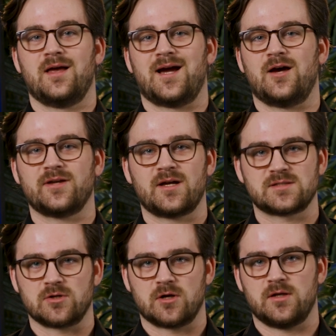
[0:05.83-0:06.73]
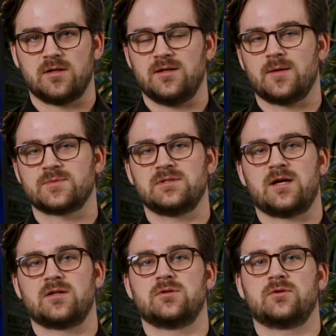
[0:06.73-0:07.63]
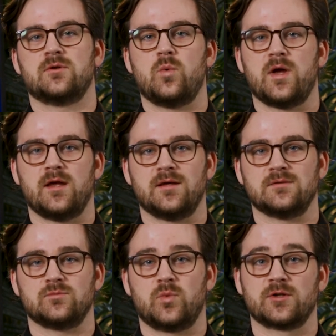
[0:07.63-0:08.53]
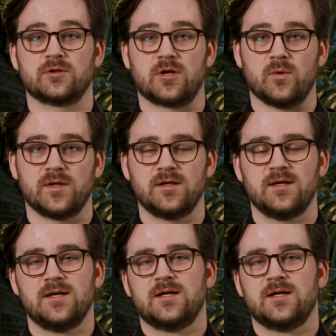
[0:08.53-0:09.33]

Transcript: how they got started, the ups and downs along the way, and where they're going.